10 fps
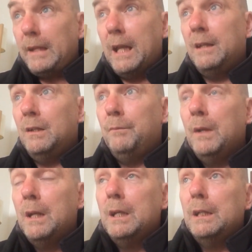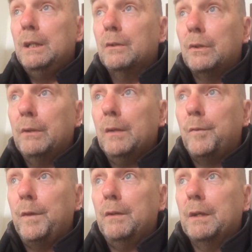And the, you know, the great
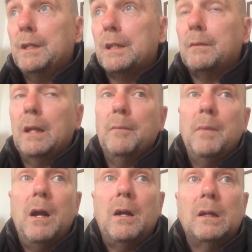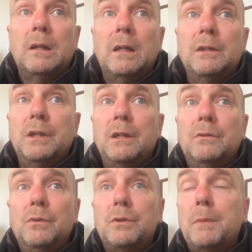fear is that Martin, that
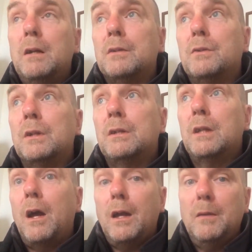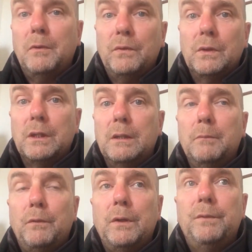George Martin is going to die before the
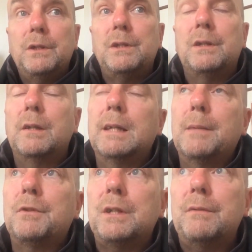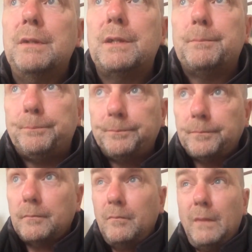before he finishes the damn series,
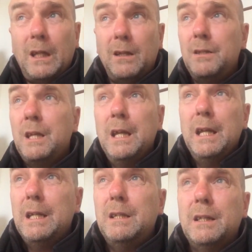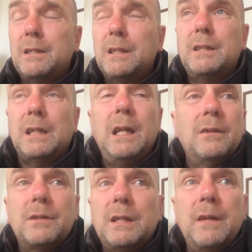because he's like
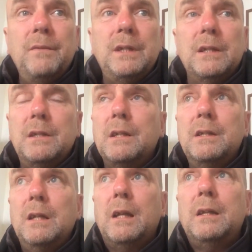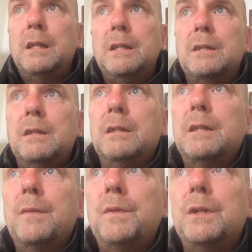sixty-eight or seventy. He's, he's I think he's nearly
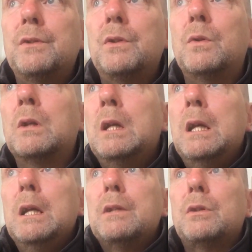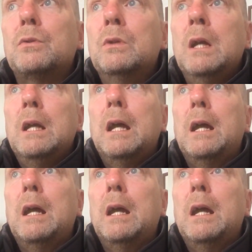seventy years old. So.